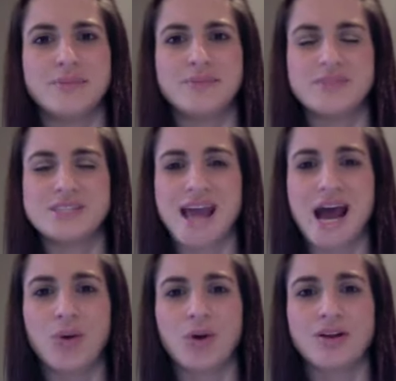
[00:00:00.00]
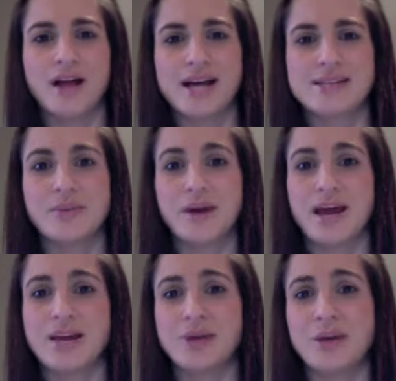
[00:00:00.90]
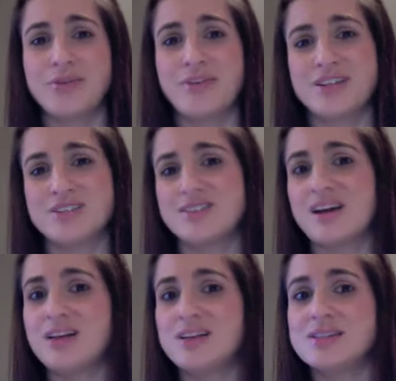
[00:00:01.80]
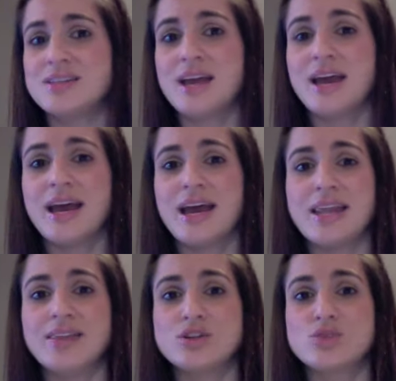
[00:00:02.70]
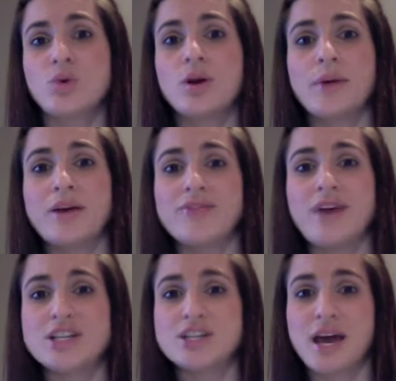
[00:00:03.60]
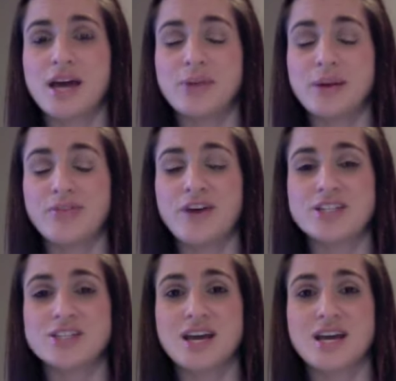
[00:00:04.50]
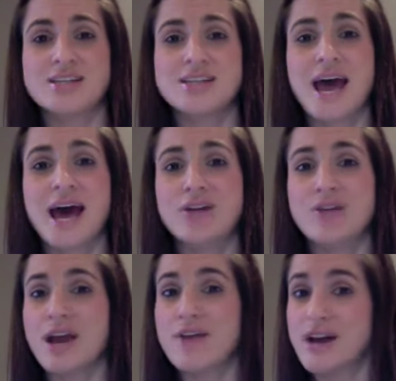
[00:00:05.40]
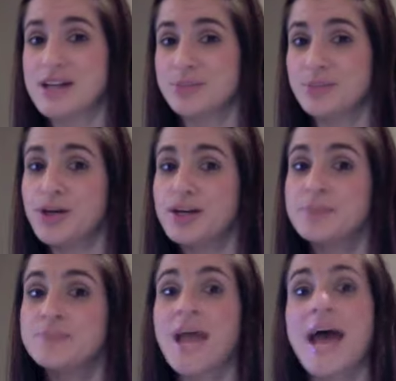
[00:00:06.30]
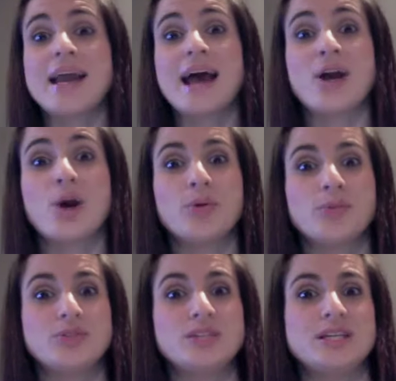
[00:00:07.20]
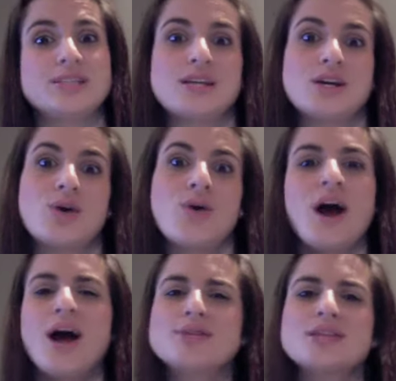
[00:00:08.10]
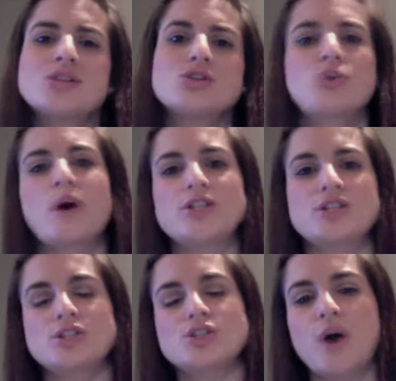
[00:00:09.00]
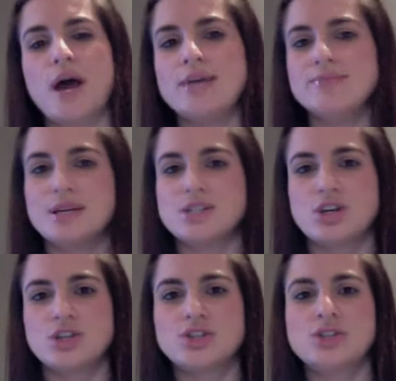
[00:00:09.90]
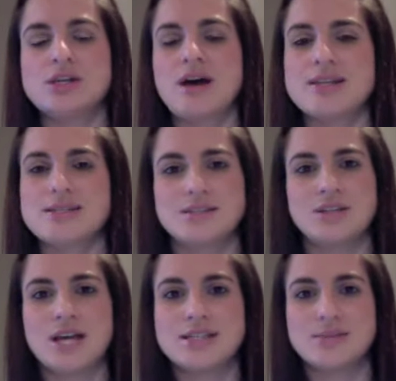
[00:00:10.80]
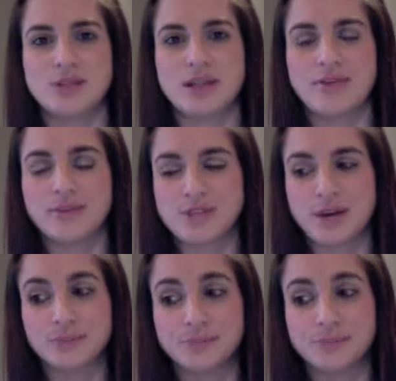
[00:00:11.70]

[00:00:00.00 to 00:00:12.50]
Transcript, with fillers: it's an hour class about how to become a fashion stylist. And then there's one about fashion, how to become a fashion stylist, how to write a fashion book, and how to open a boutique. Because I know I always get those questions, so I started to do these classes, and you guys seem to love them, so